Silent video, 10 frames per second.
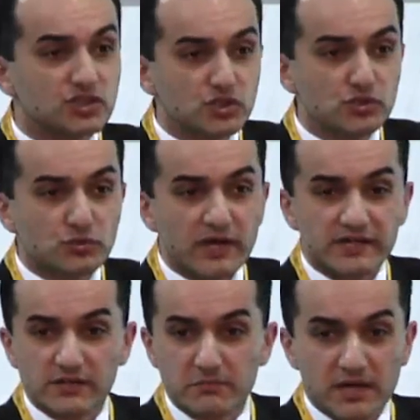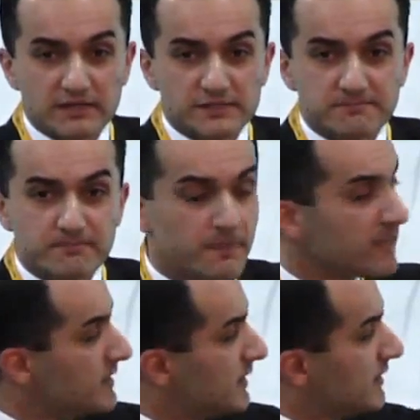new uranium mines.
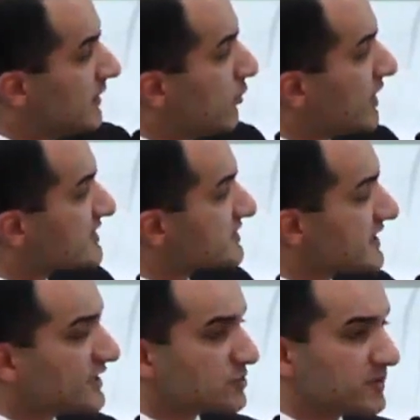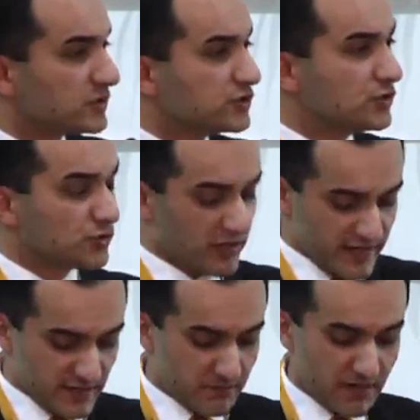What does it take to build new
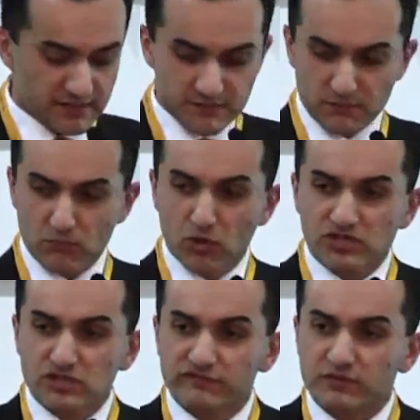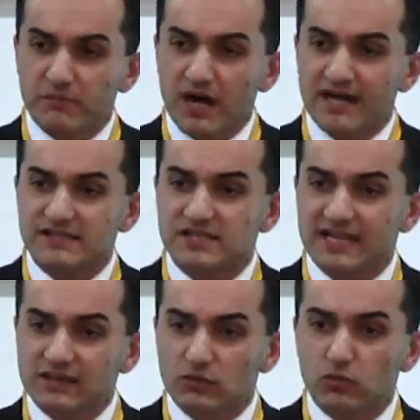uranium mines? Most of the mines
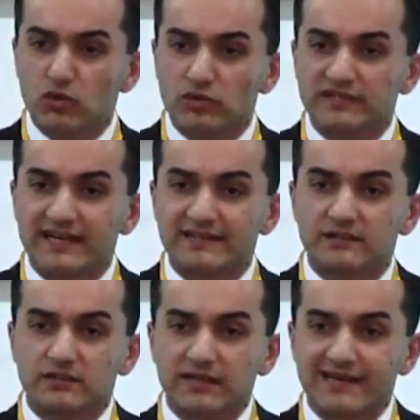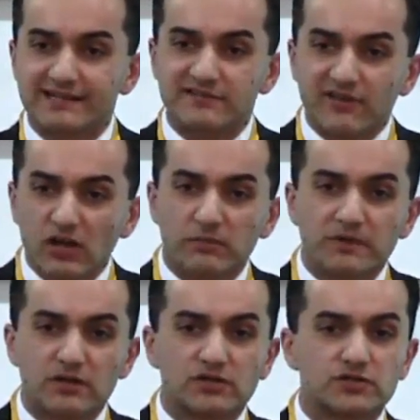in the world at a
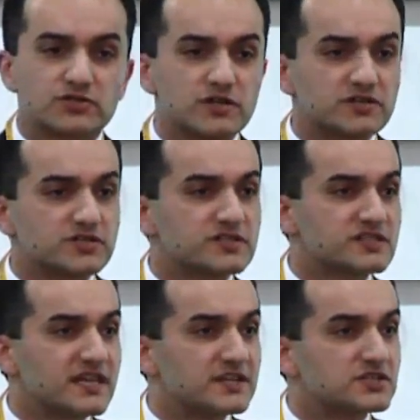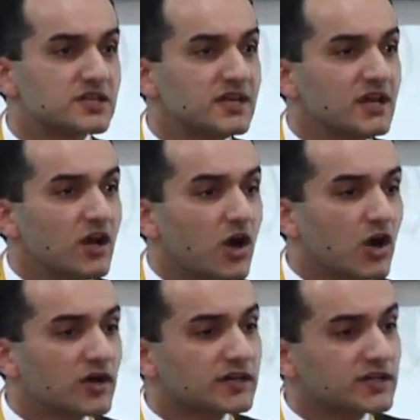development or construction stage
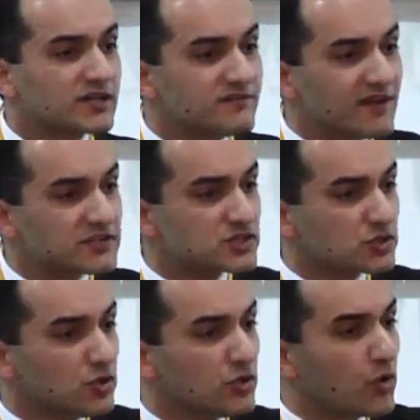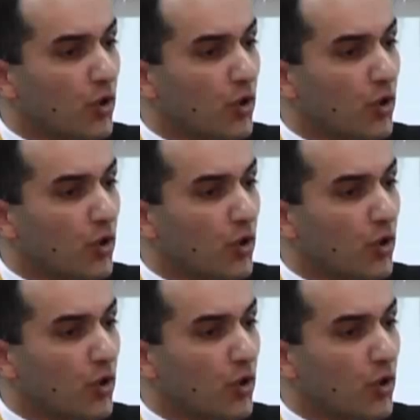are conventional